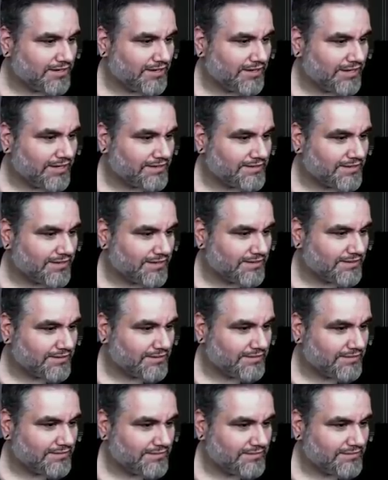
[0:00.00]
Oh, no, that's no.
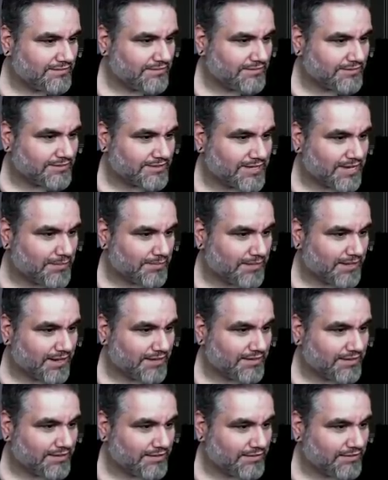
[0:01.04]
Getting... We're snapping
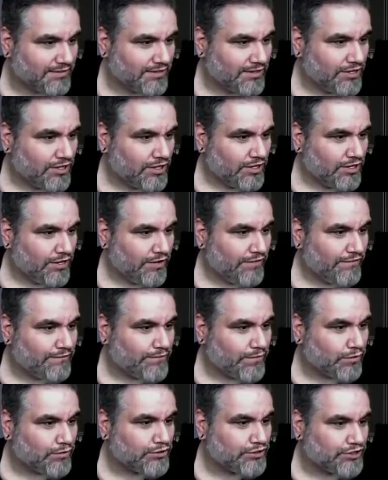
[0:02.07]
that thing.
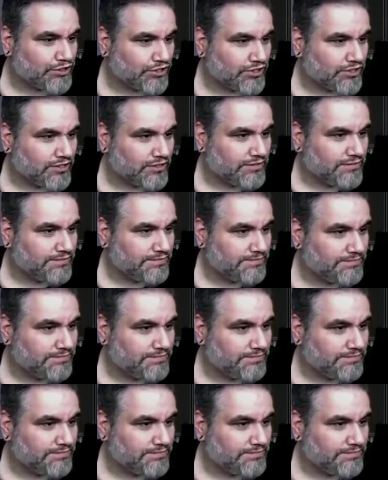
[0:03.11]
For sure.